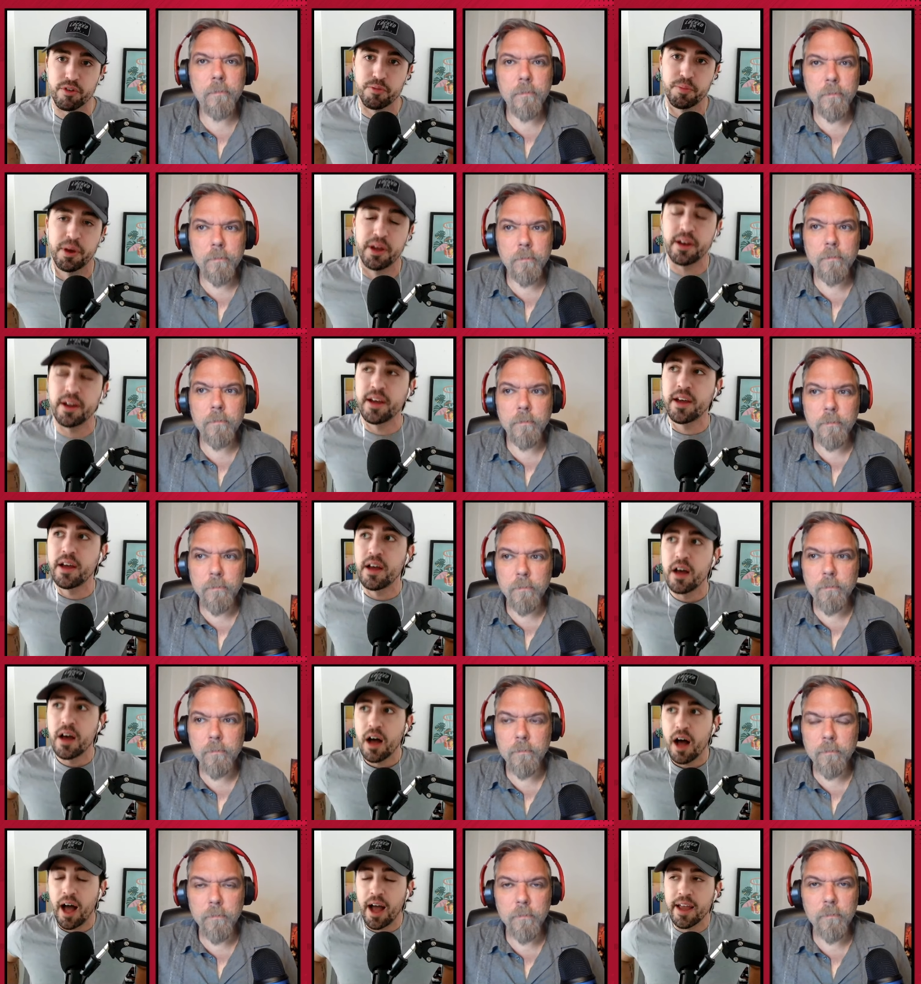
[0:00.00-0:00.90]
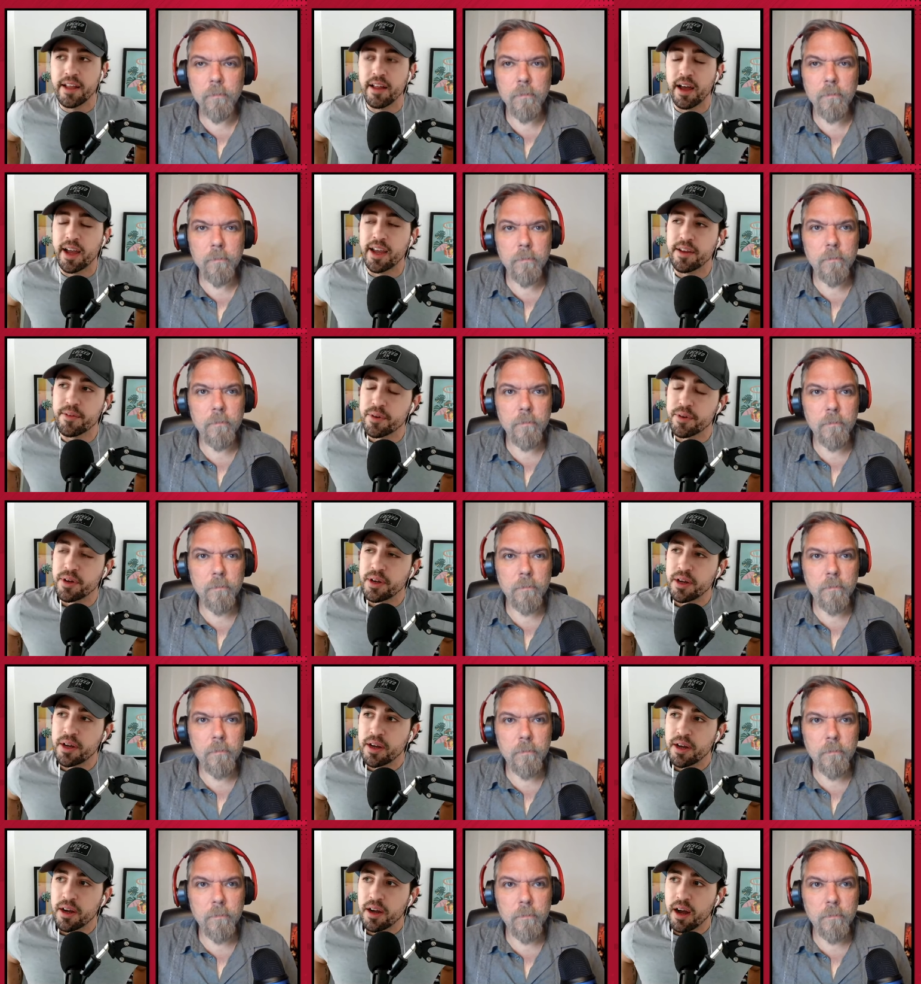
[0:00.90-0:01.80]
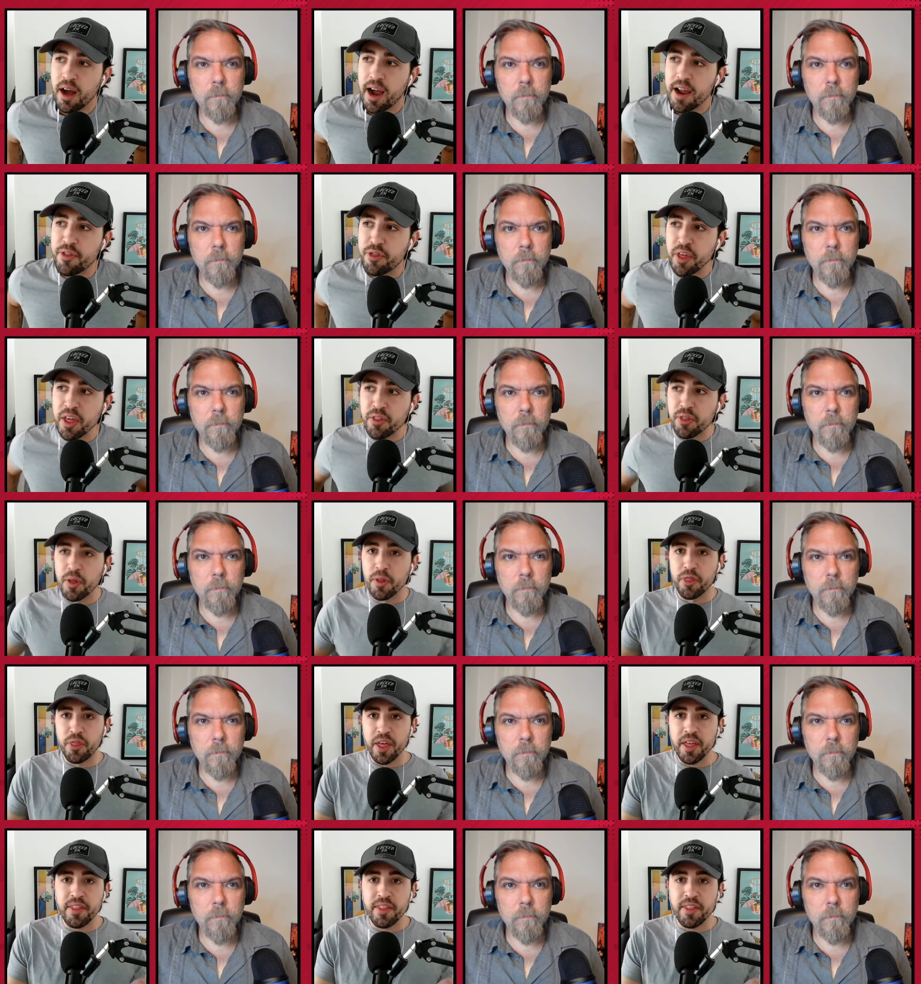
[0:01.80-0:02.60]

Speaker 1: But I, I, I think the thing